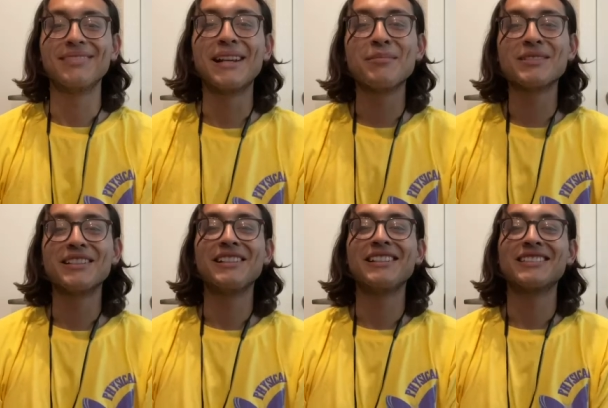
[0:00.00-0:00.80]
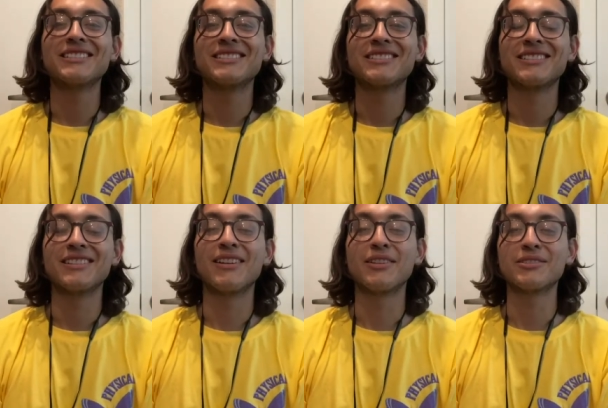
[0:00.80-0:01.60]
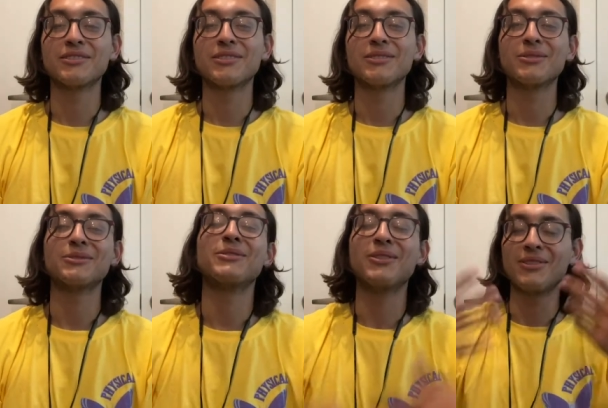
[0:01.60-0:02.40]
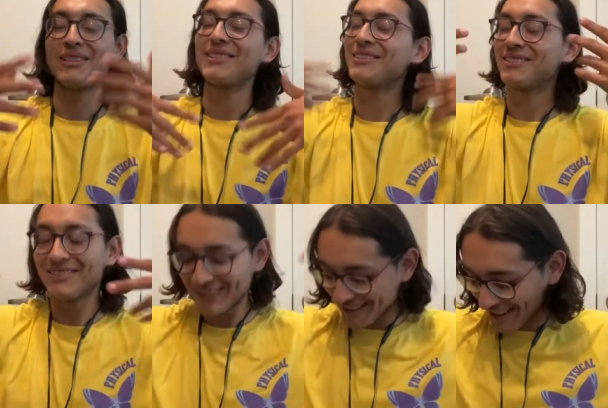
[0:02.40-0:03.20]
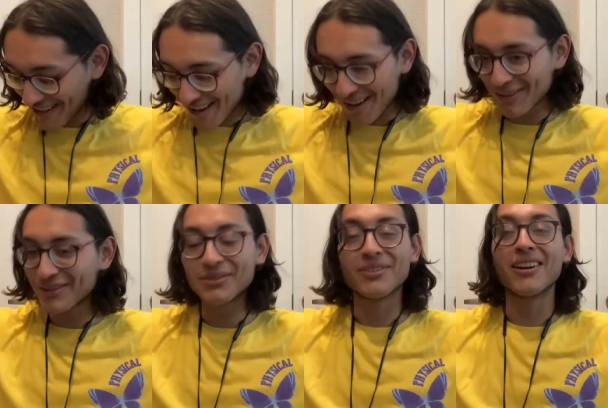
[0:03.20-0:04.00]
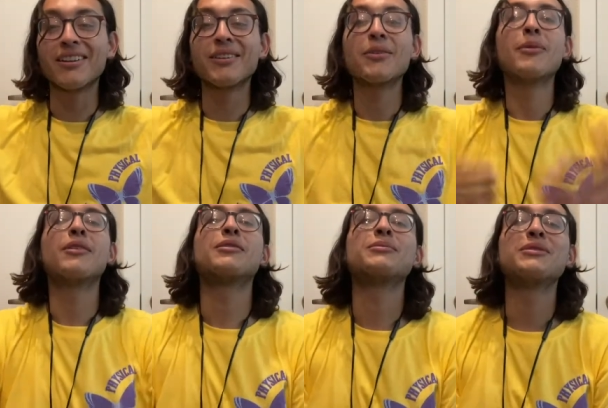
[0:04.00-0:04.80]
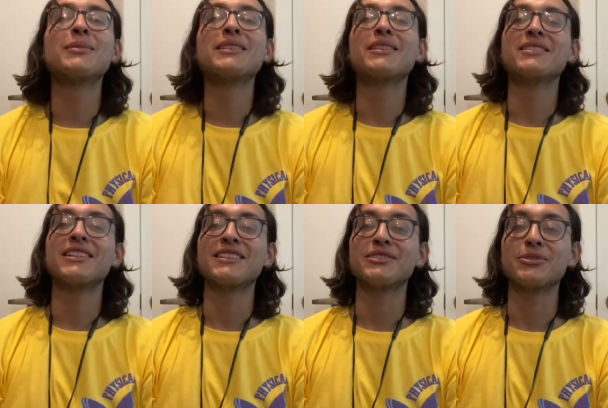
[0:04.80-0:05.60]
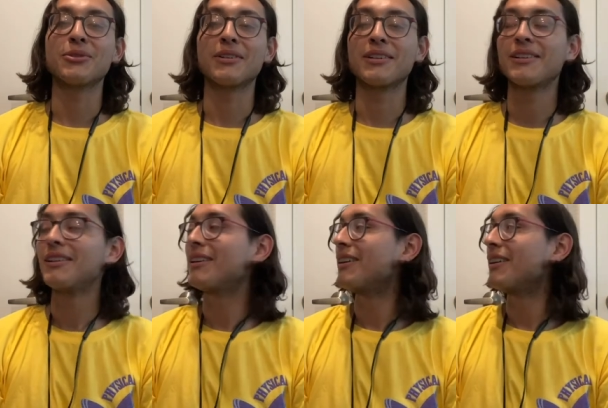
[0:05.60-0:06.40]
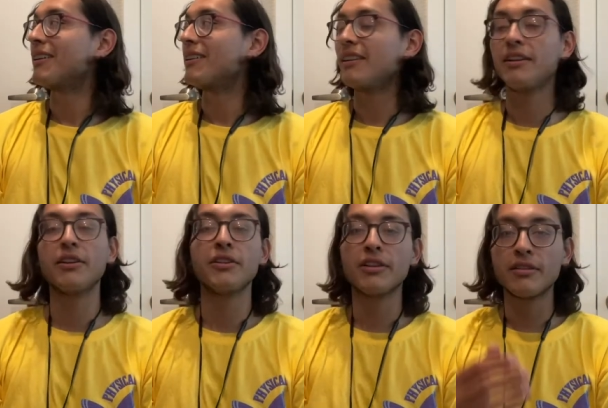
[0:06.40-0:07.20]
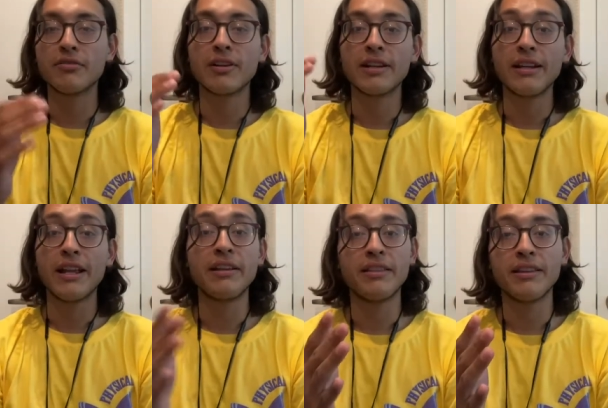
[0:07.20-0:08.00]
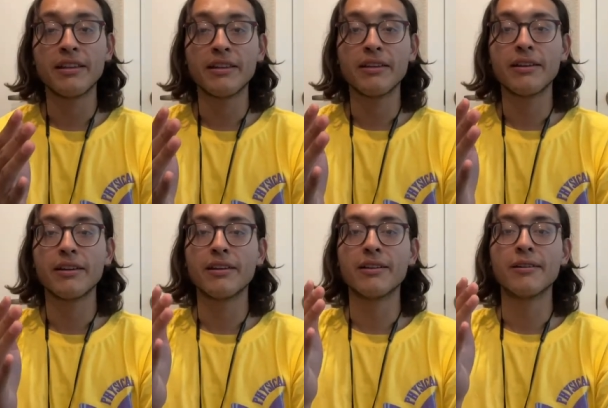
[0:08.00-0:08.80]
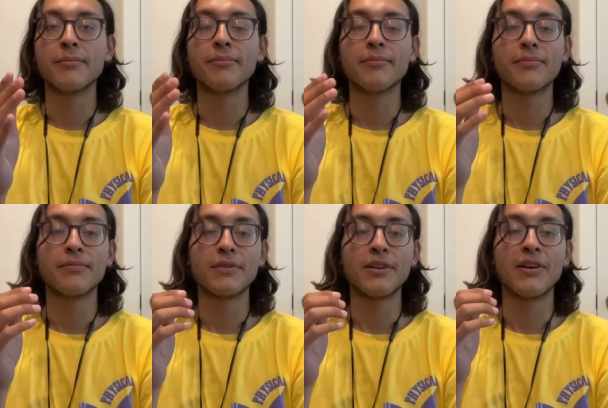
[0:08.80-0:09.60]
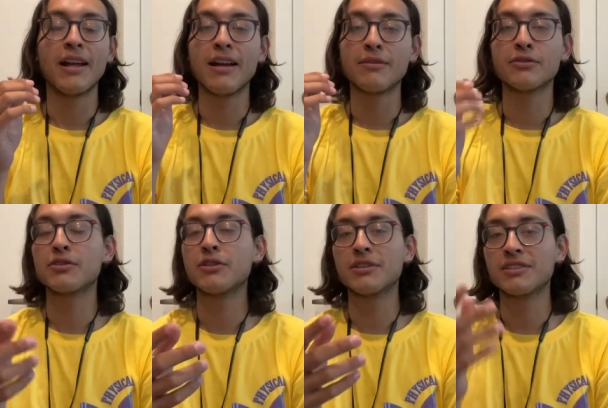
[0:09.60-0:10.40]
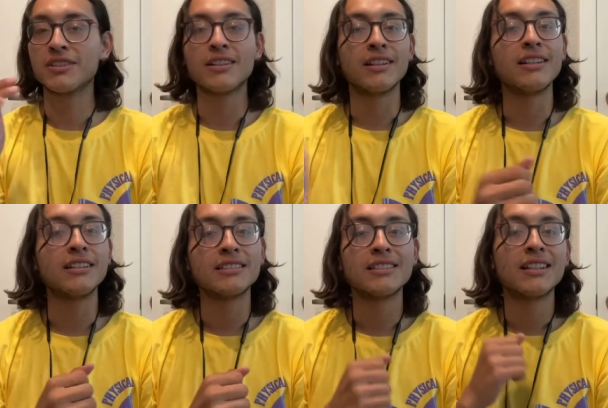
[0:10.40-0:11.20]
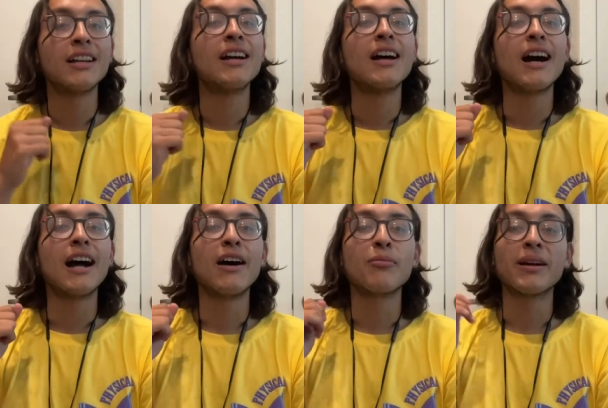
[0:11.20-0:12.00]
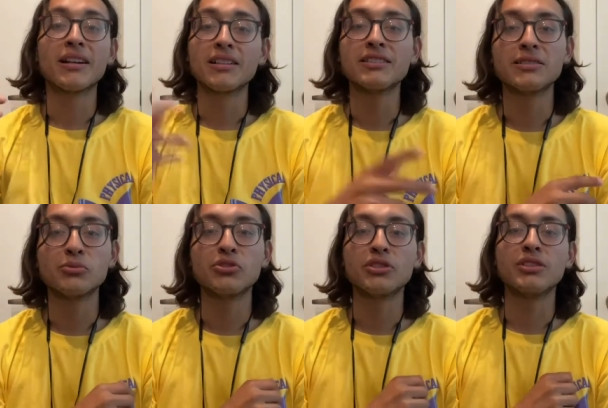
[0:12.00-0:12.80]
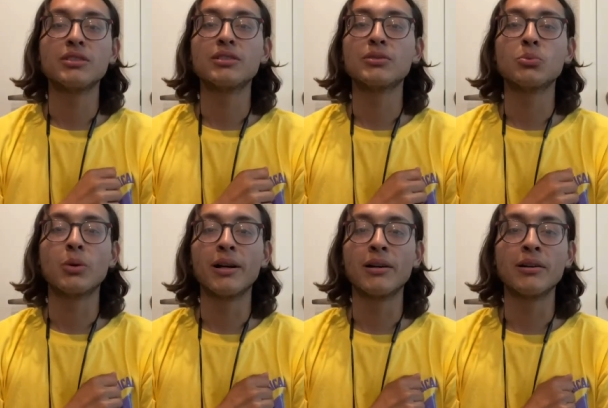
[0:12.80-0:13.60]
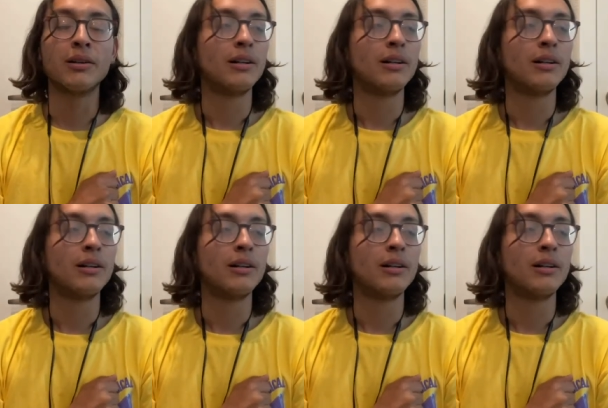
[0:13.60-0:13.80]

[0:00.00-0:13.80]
My name is Elias, also known as Alt Savant. Welcome to my online store. Here you can find anything. Um, you know, I have shirts, hoodies. I have my custom jeans as well.